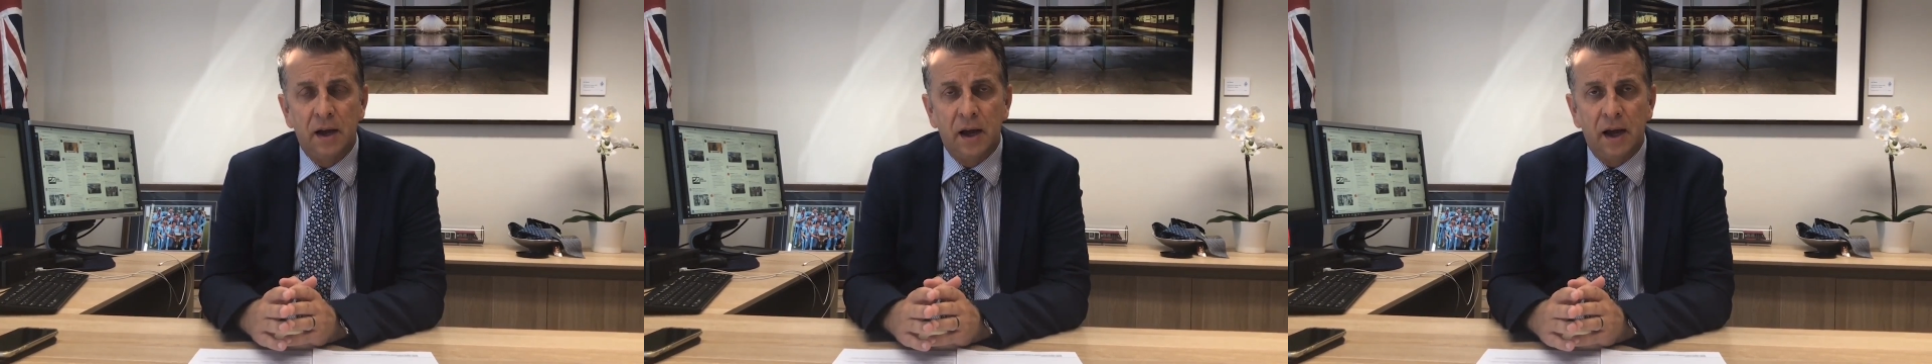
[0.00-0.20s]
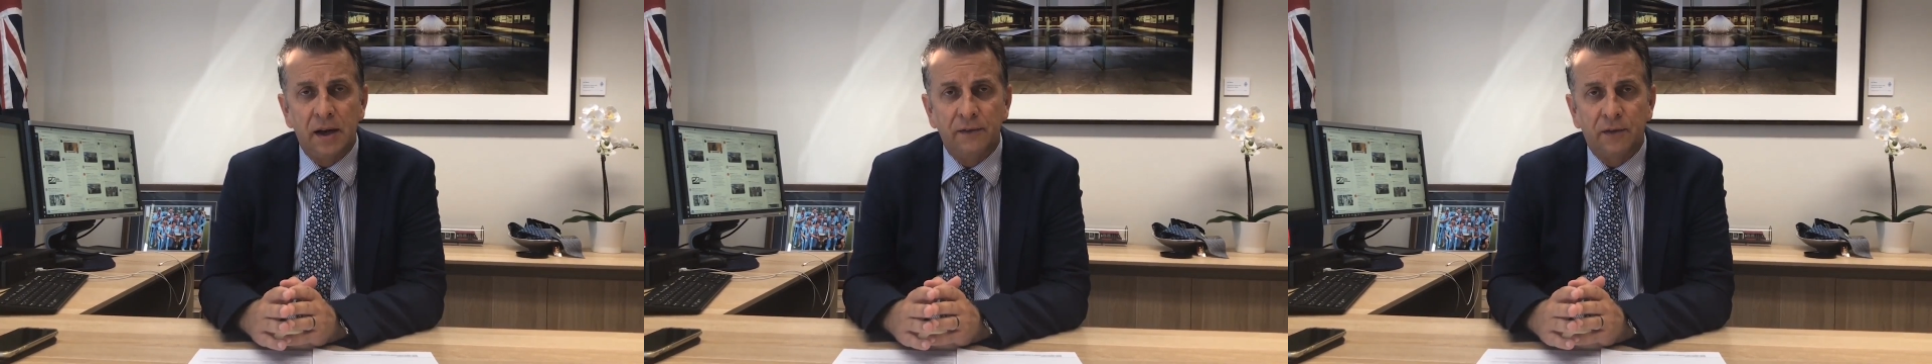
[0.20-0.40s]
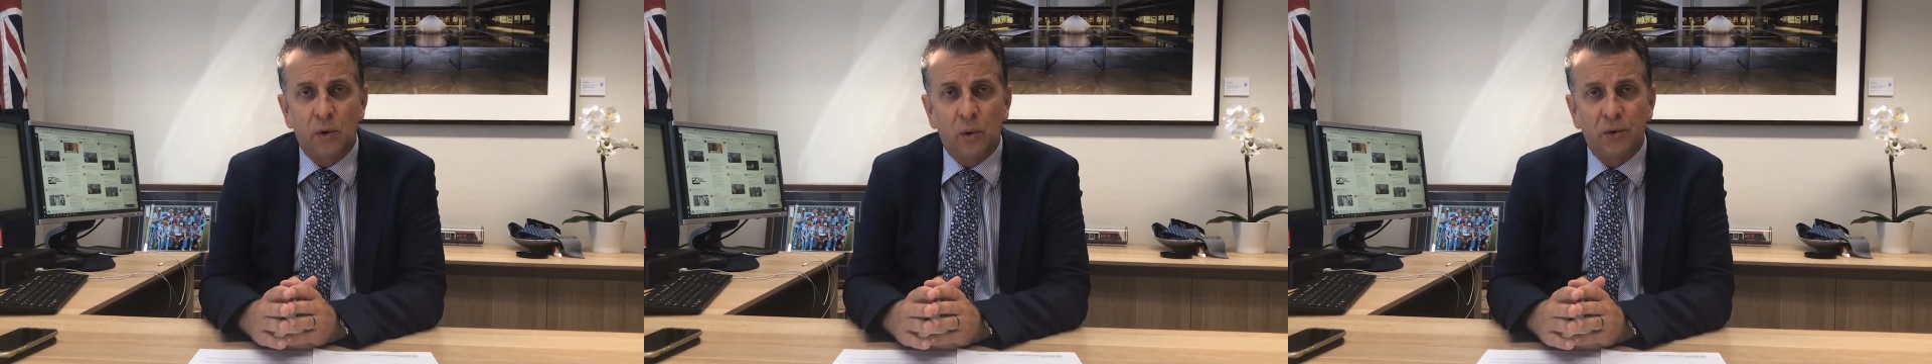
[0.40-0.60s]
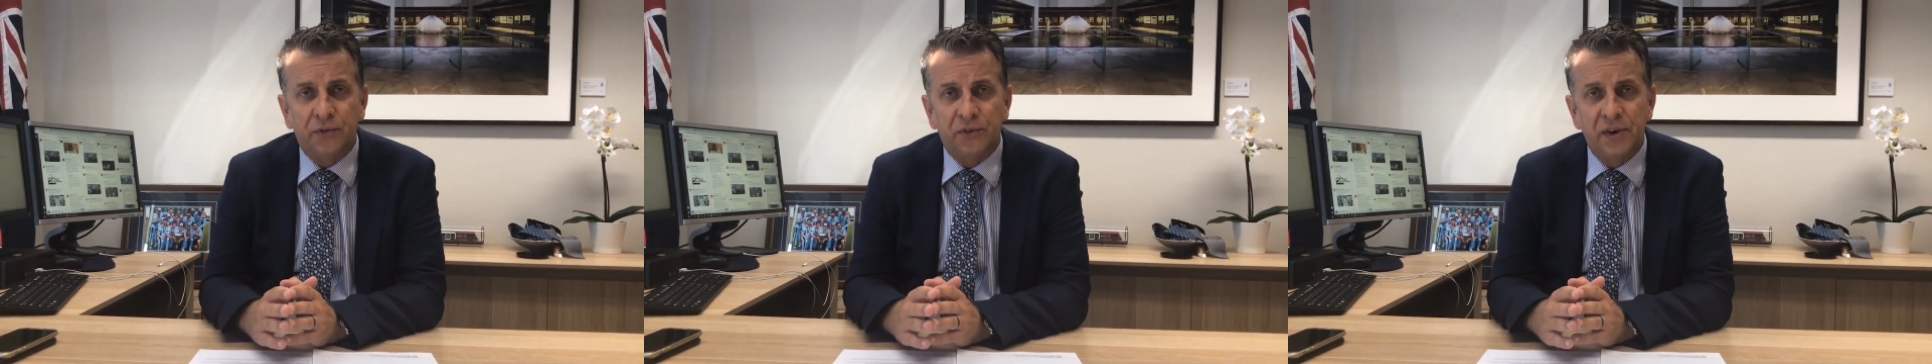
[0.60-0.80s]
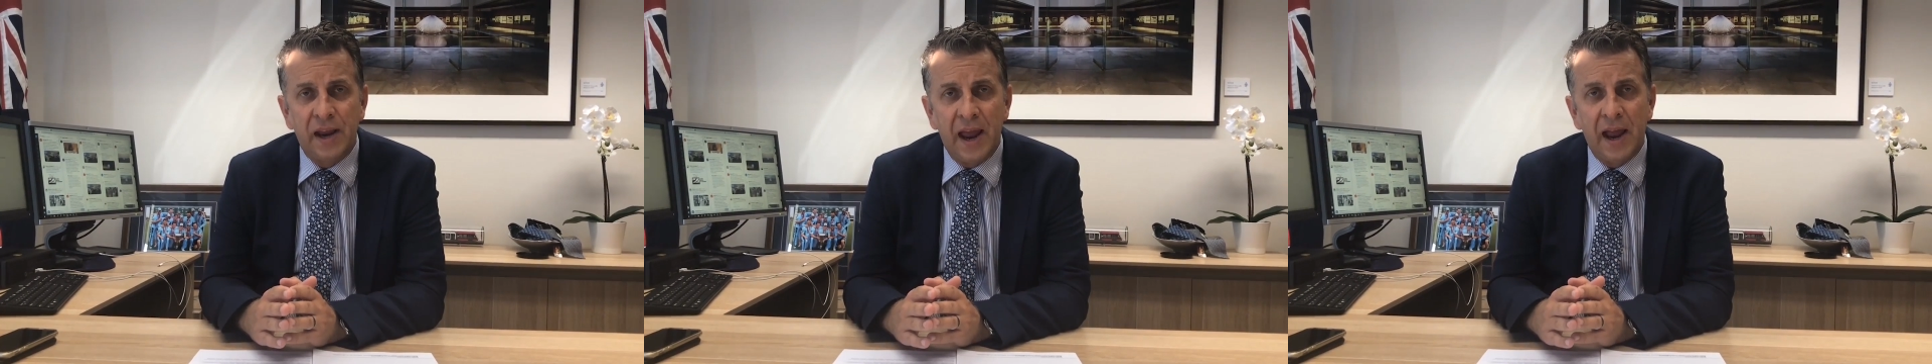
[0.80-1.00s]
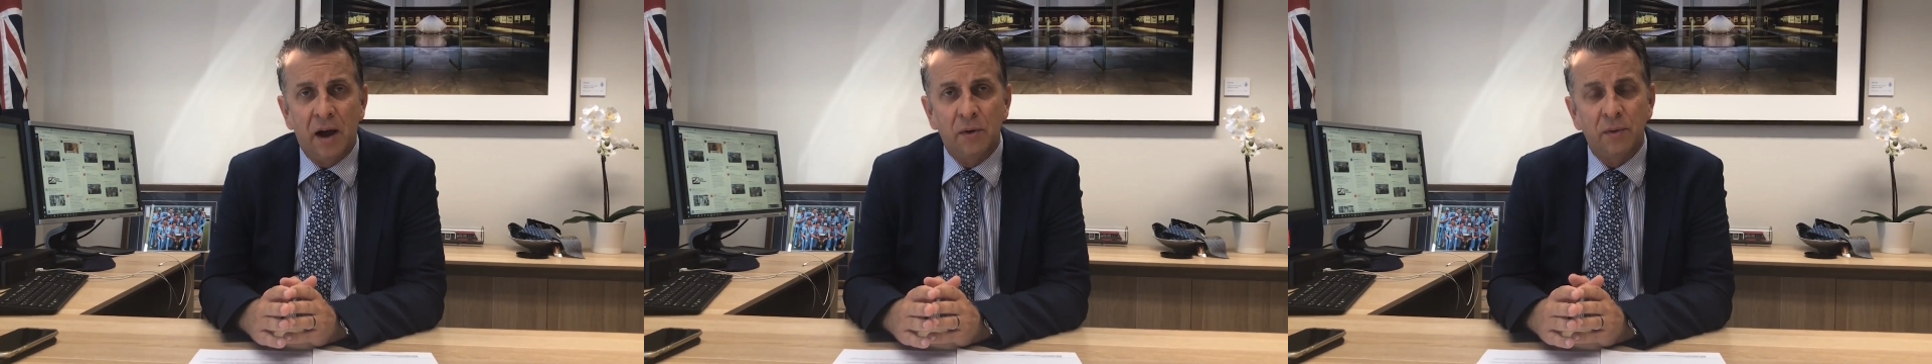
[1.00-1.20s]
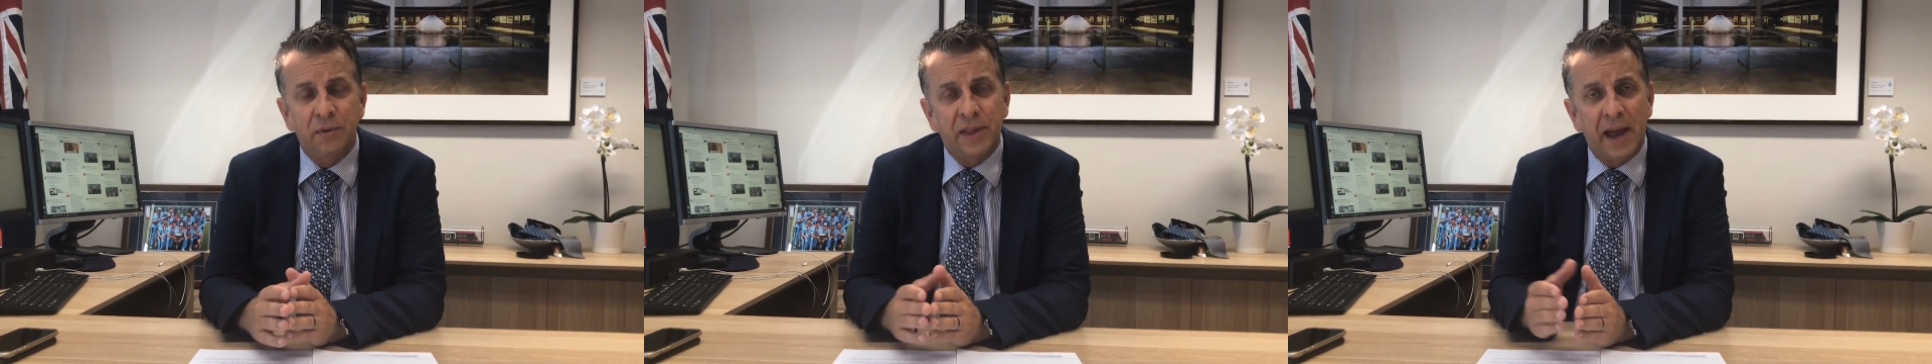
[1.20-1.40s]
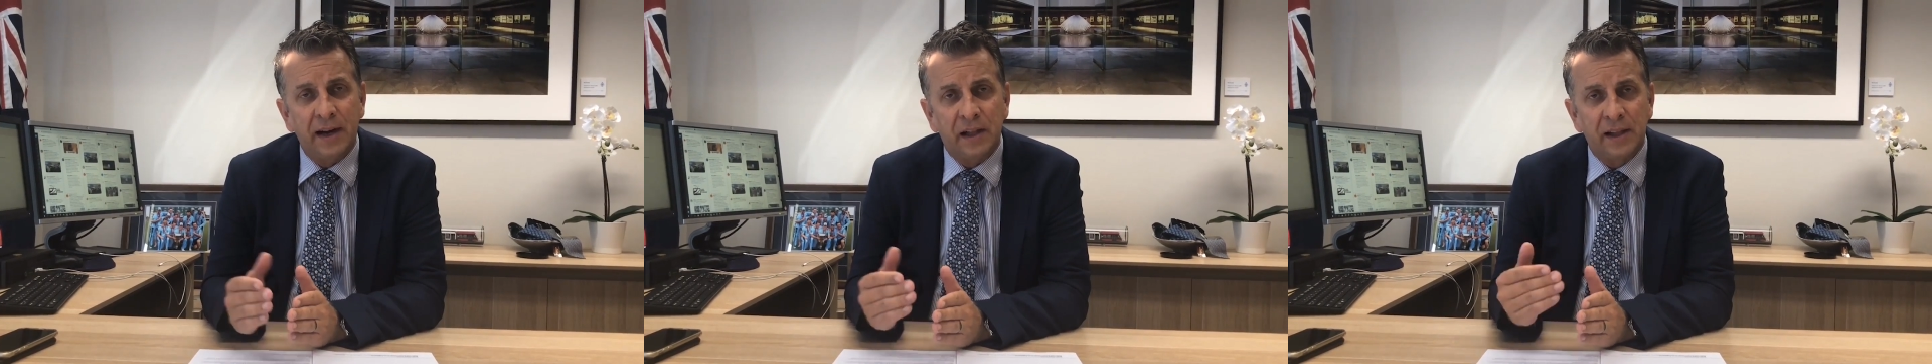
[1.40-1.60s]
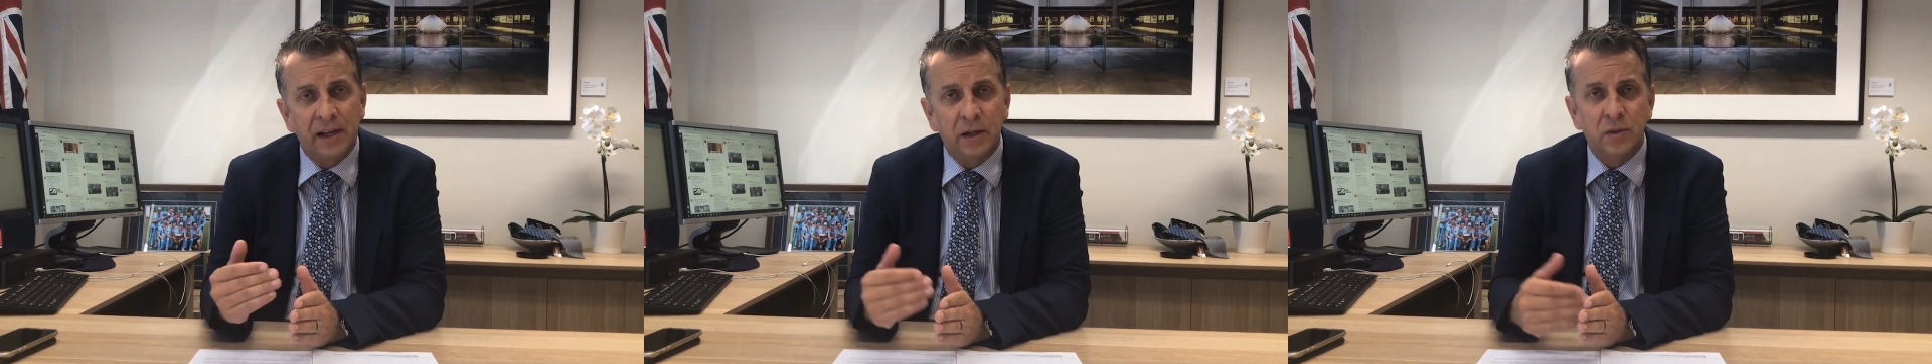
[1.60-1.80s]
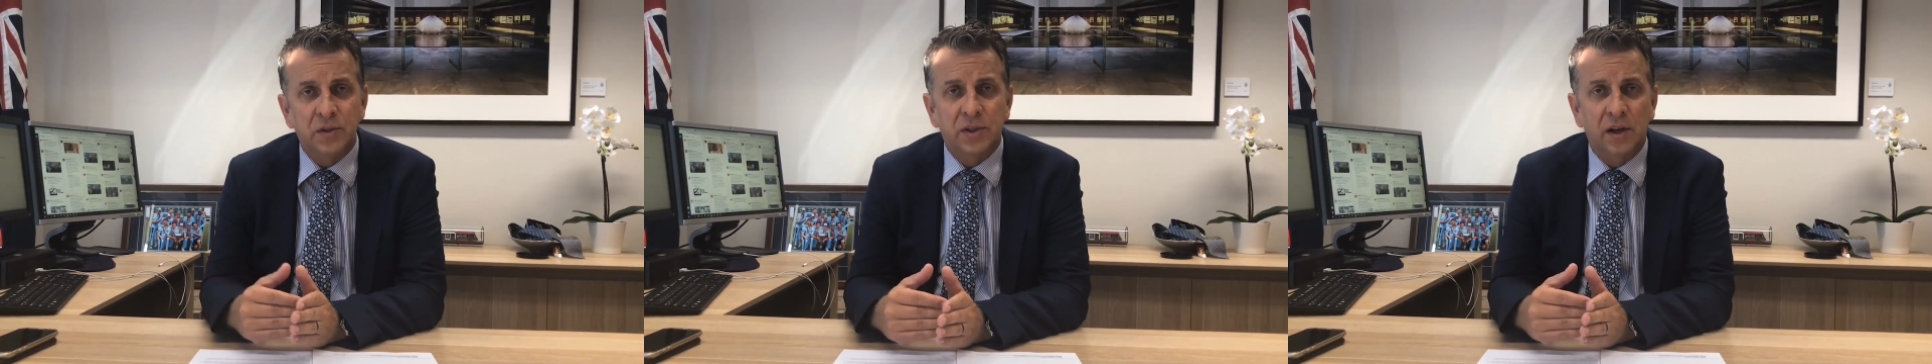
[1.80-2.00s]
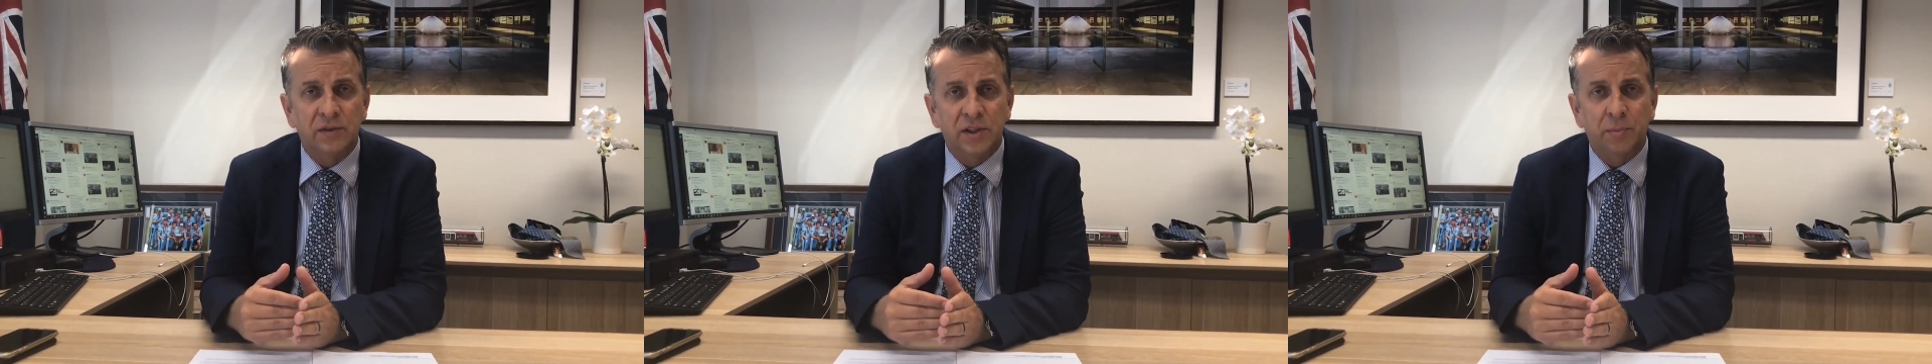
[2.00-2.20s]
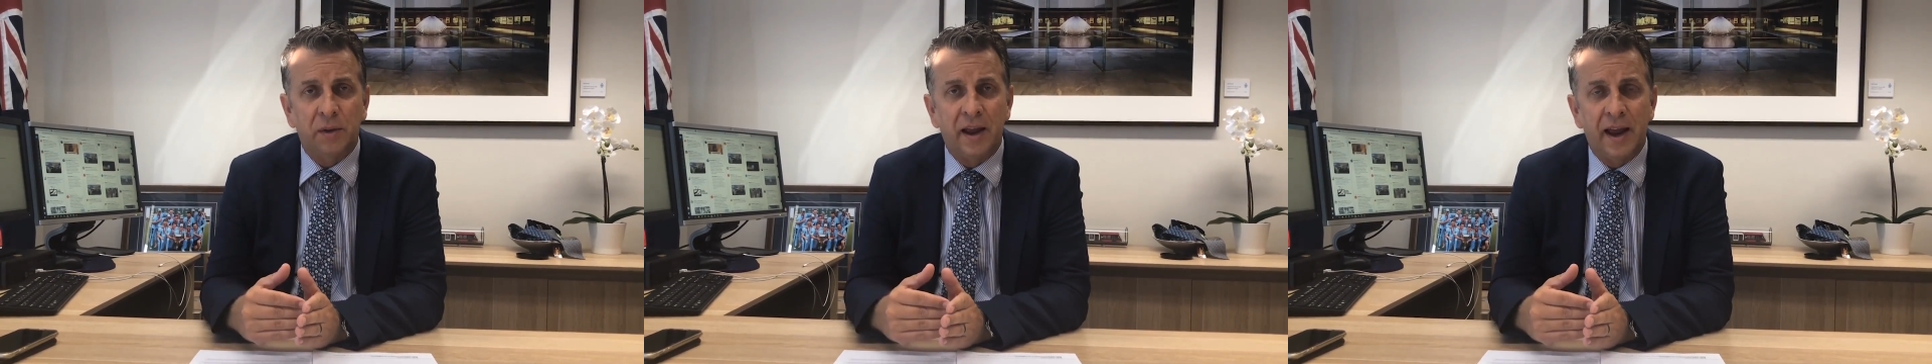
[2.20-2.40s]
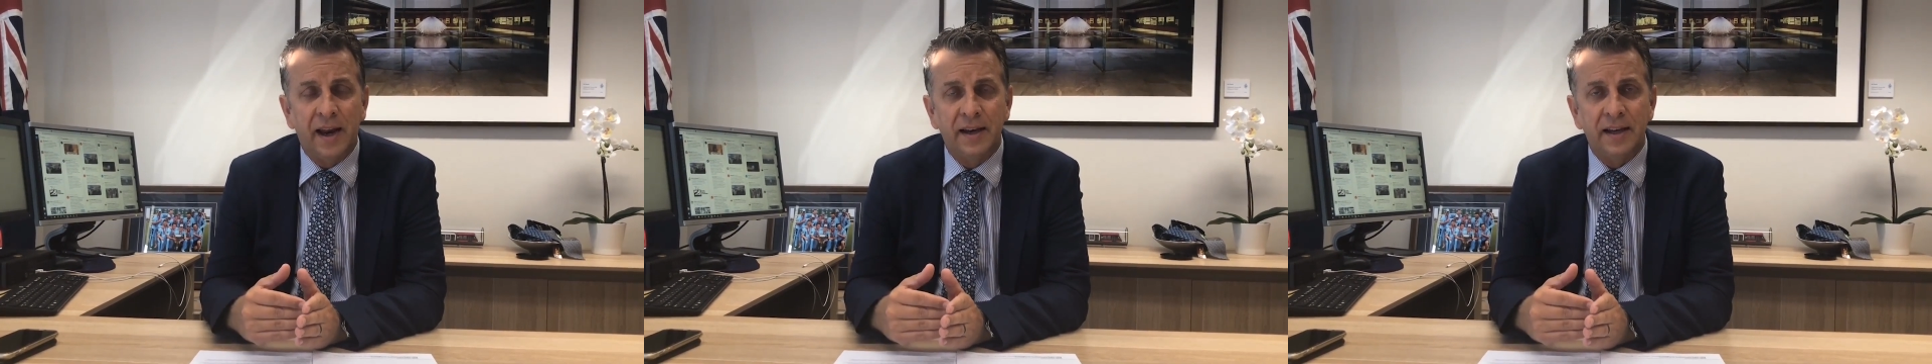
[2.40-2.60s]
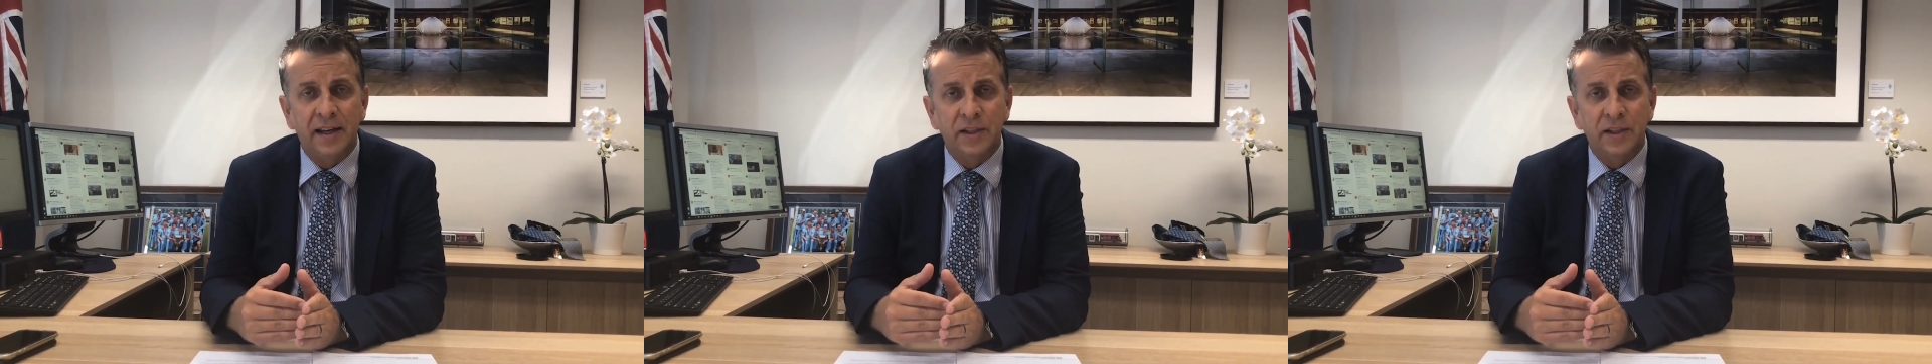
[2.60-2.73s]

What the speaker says: and of course now that clinical service plan